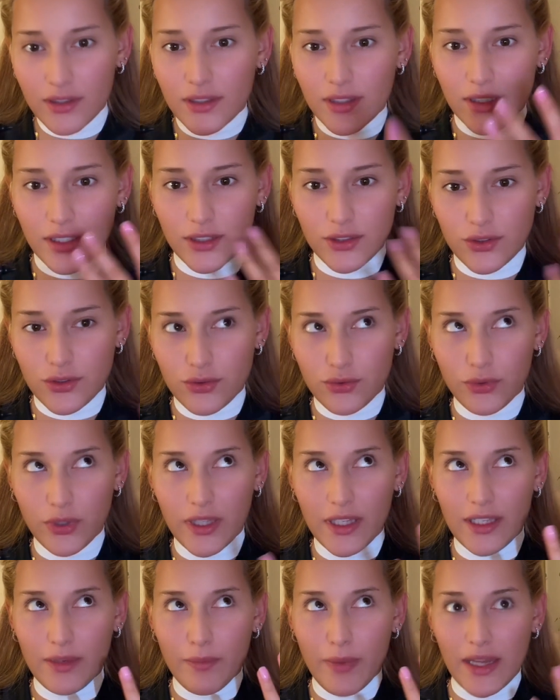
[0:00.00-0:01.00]
It
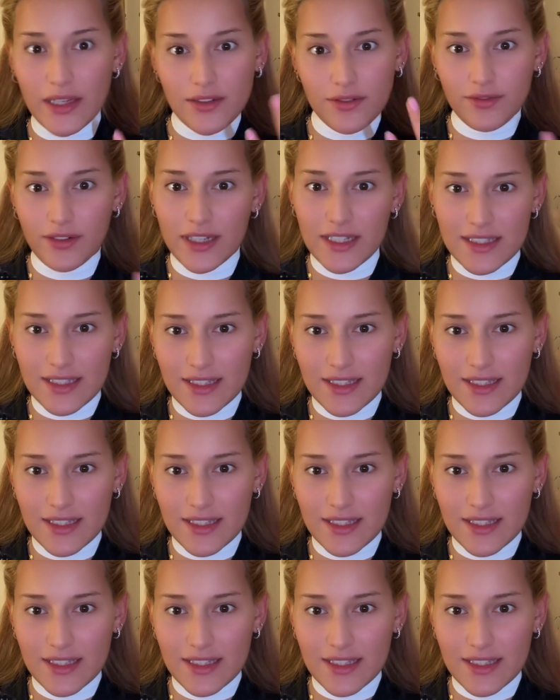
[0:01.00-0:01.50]
really mattifies the